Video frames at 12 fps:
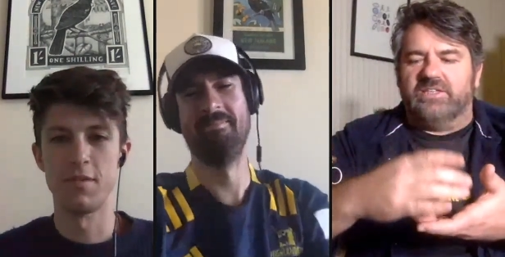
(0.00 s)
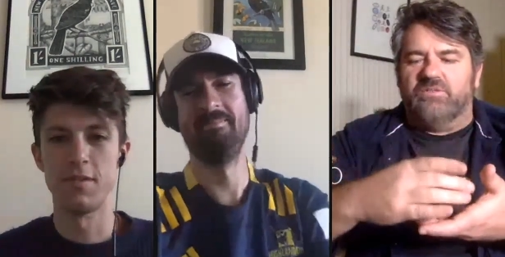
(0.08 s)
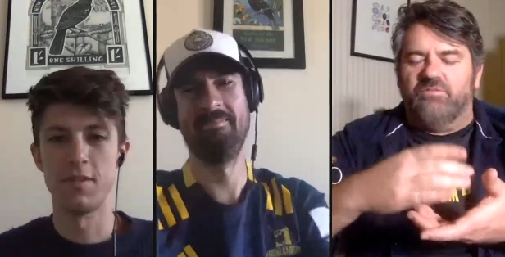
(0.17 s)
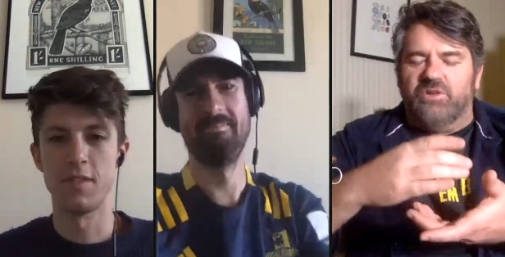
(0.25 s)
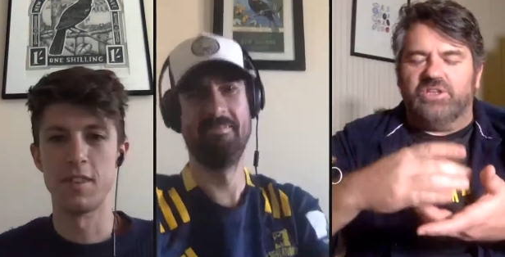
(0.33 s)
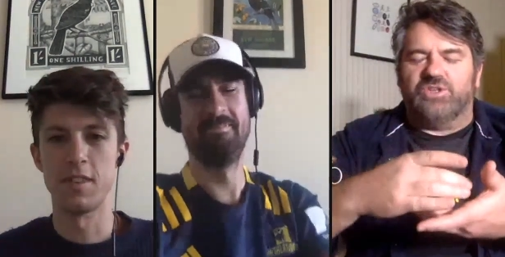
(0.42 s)
Speaker 1: it,
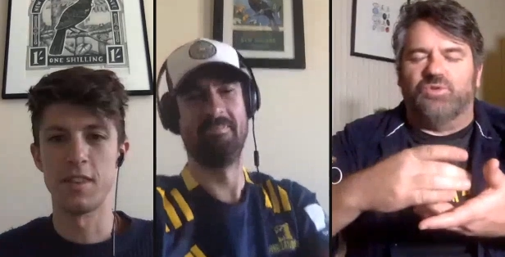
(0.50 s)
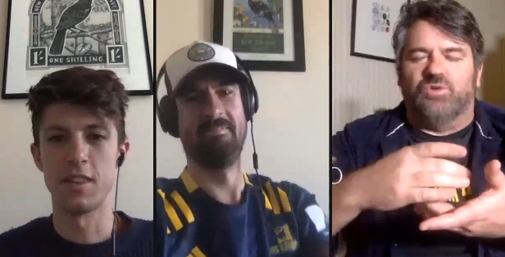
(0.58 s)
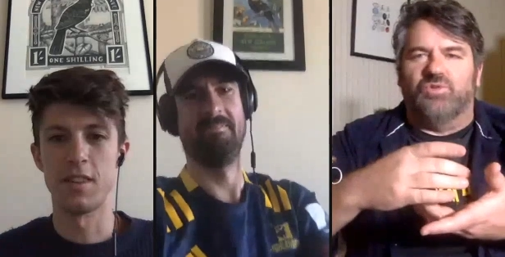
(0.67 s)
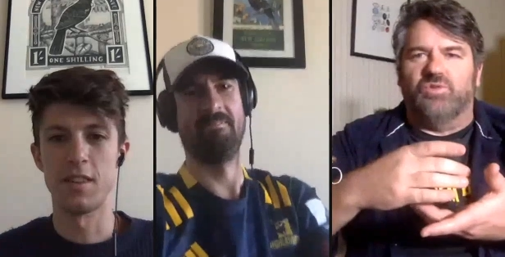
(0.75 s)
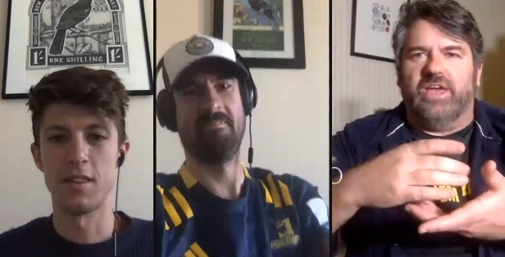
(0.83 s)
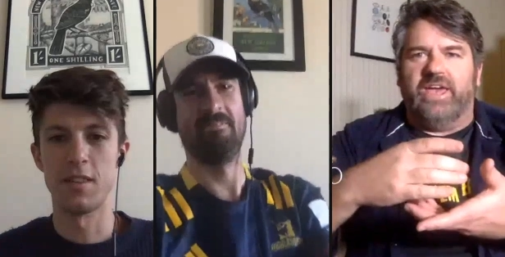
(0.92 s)
it's a
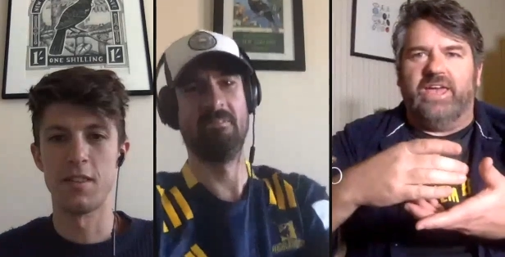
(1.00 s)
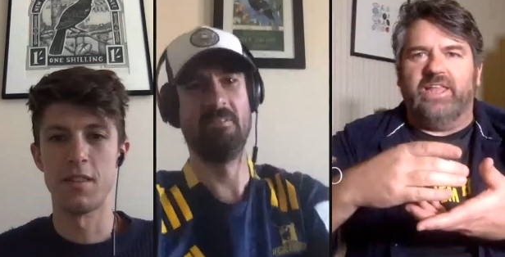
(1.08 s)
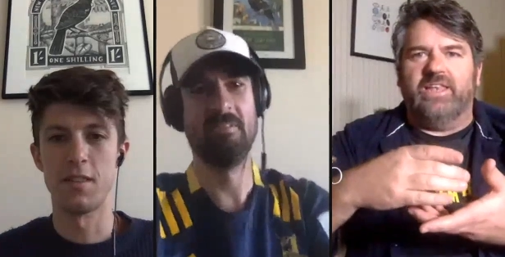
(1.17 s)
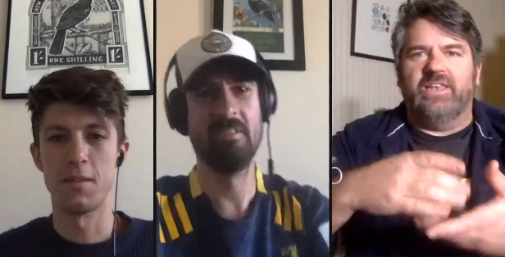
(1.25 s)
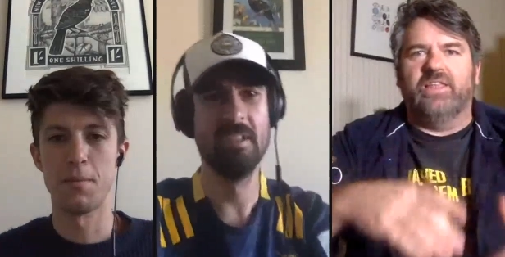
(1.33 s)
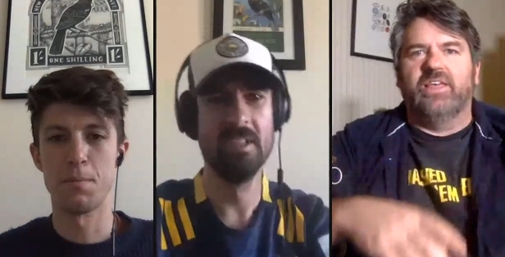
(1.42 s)
ritual,
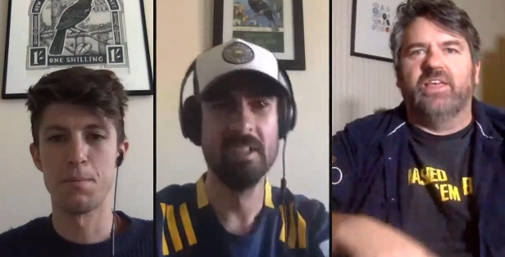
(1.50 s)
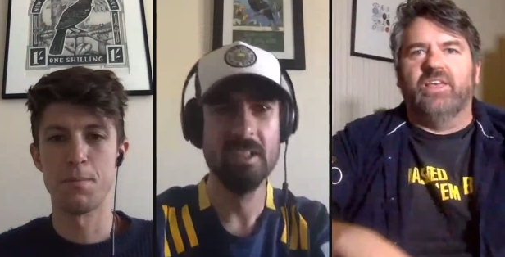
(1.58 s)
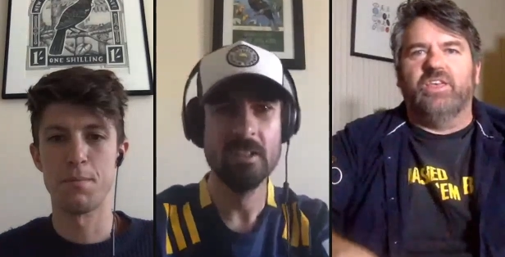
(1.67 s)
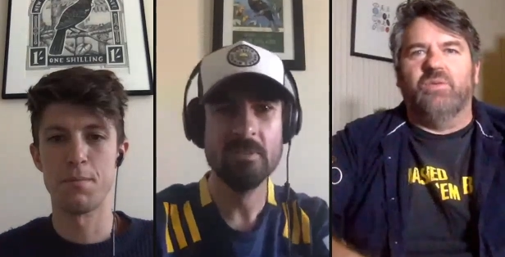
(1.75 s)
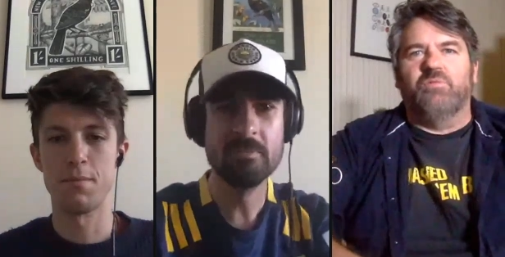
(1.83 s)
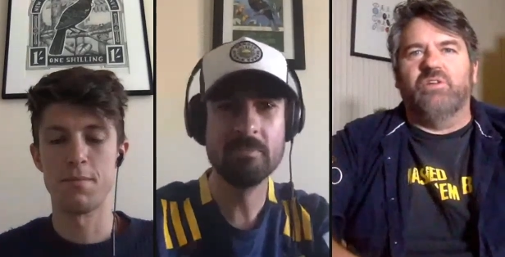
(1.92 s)

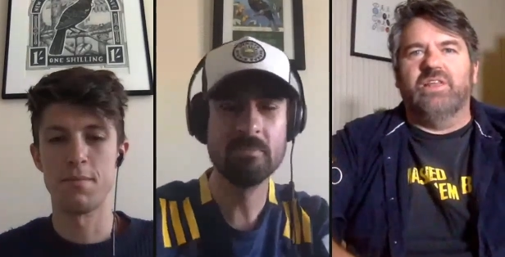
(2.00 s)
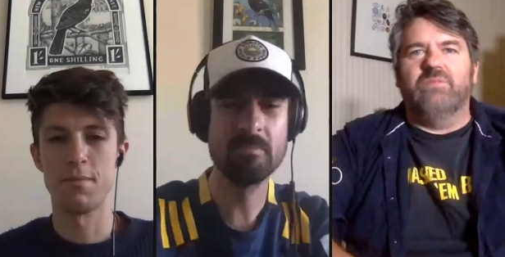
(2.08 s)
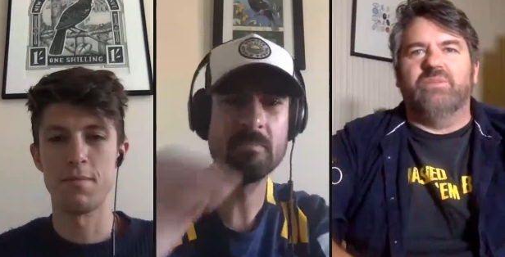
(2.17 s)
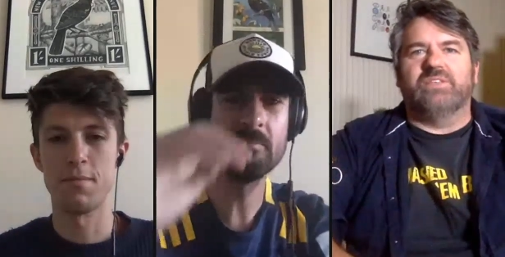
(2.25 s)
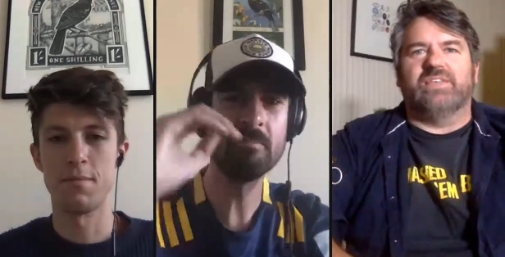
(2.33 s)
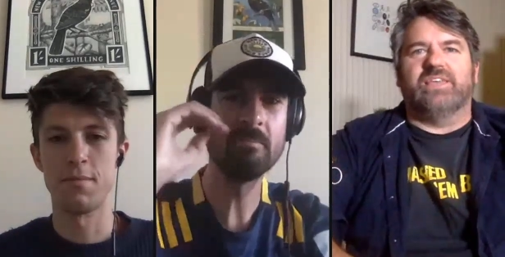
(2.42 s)
and
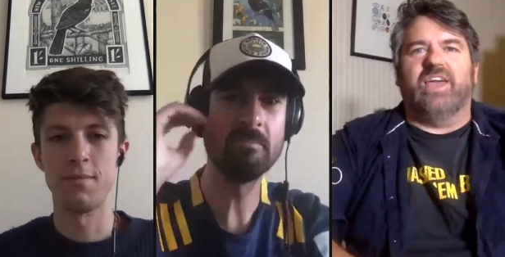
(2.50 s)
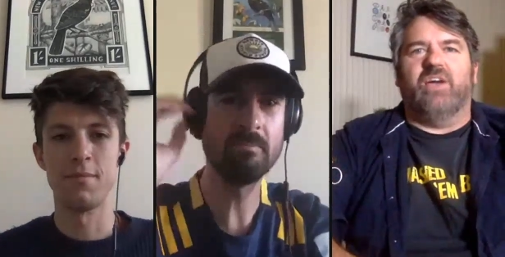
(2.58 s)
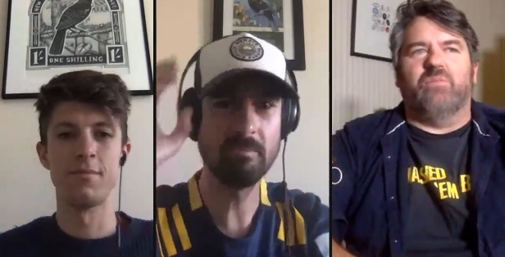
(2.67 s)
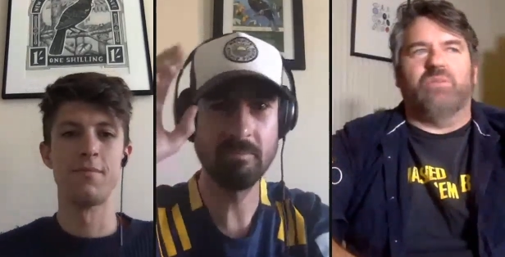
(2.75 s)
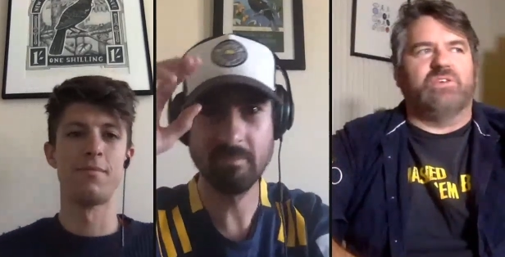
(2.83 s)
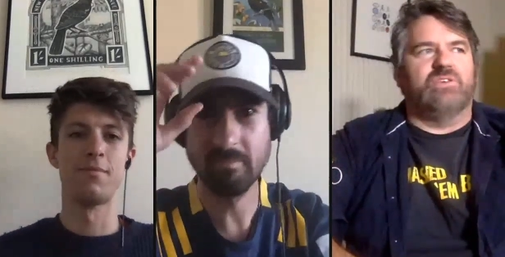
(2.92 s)
you're really
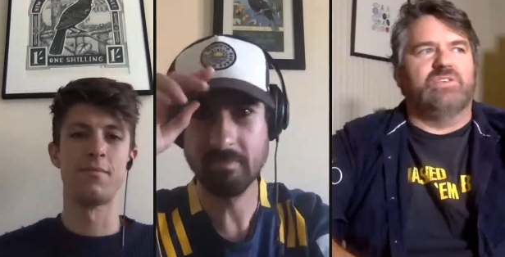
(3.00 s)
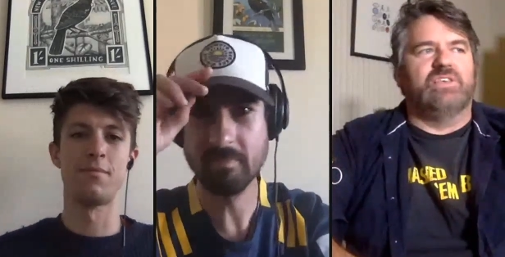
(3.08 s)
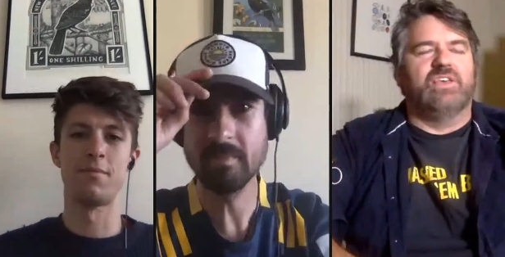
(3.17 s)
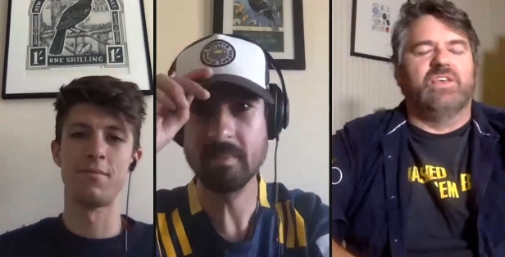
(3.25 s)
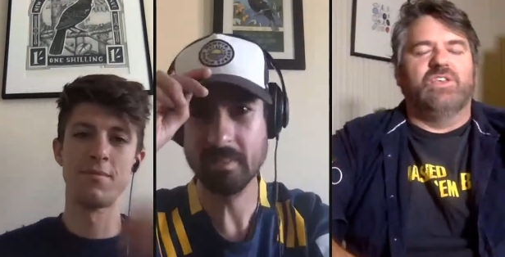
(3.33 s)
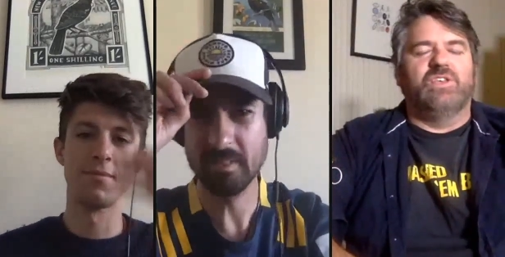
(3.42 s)
missing out
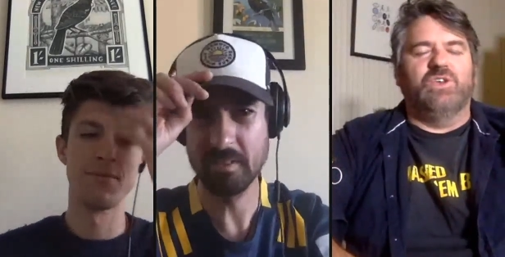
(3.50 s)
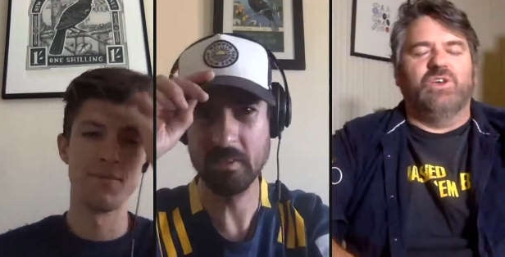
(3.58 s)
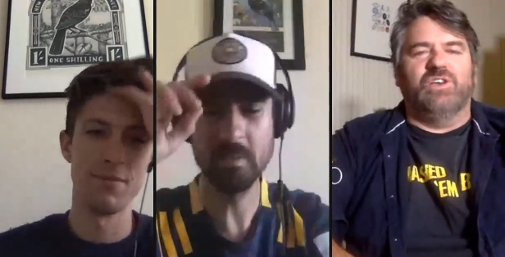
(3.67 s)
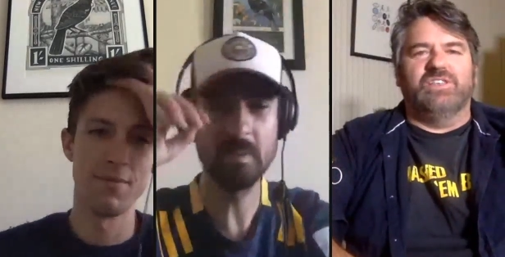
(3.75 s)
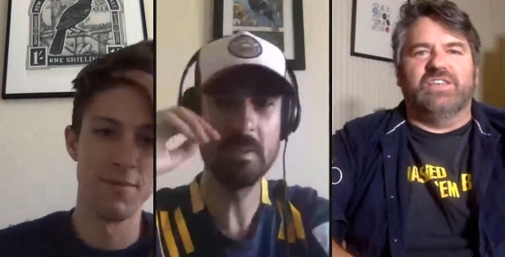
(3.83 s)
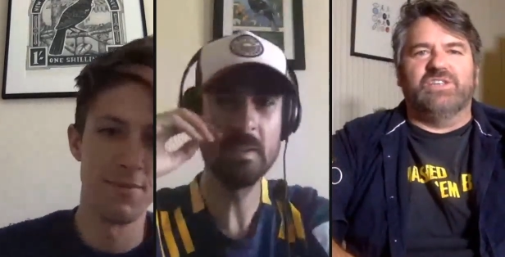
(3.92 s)
because
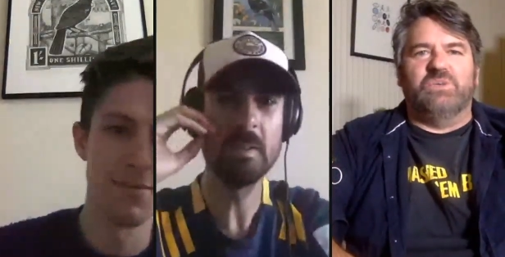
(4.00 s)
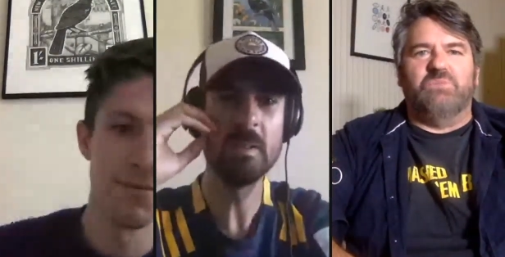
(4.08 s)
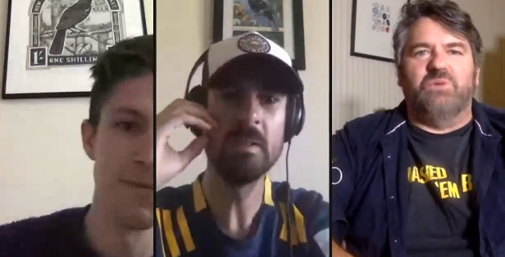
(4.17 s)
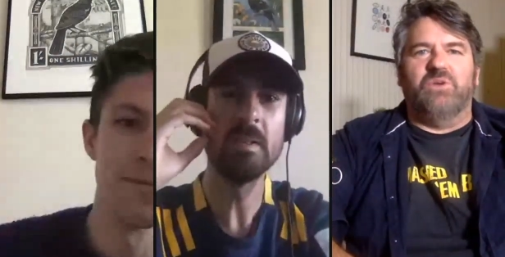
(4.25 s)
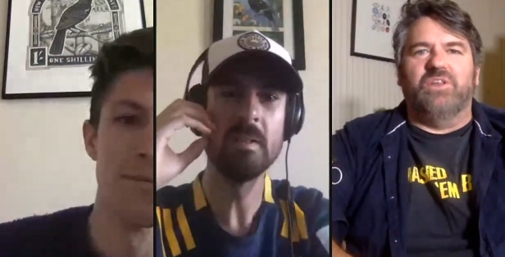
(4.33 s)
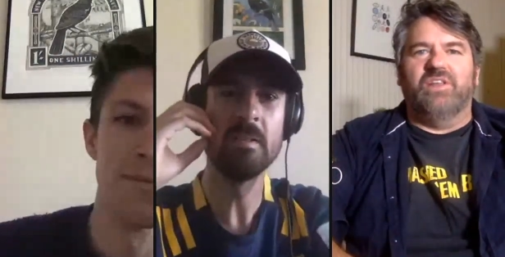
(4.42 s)
you guys
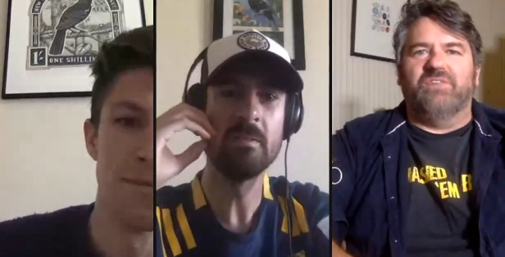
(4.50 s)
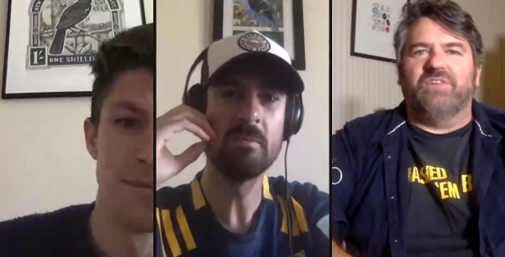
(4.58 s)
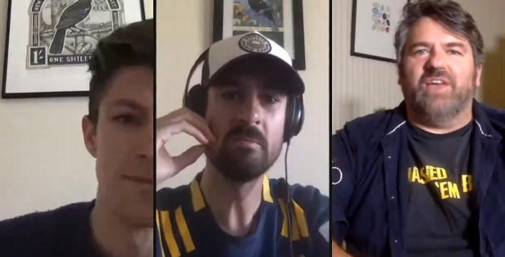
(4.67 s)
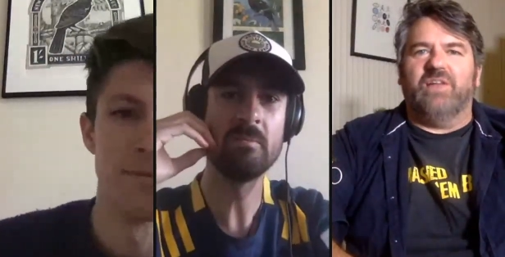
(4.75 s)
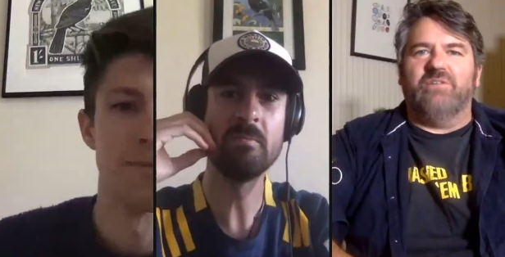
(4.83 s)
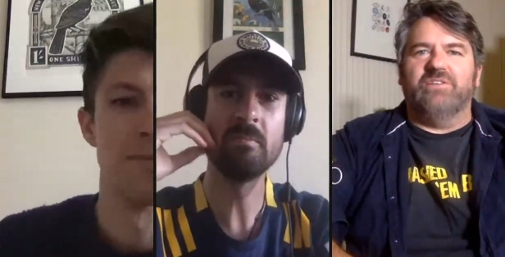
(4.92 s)
actually burn
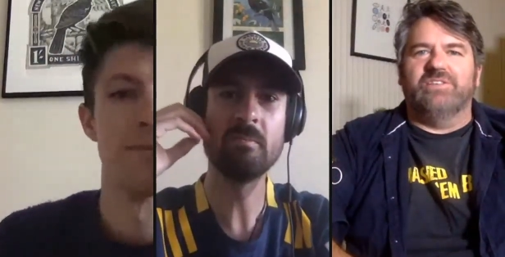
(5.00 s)
enough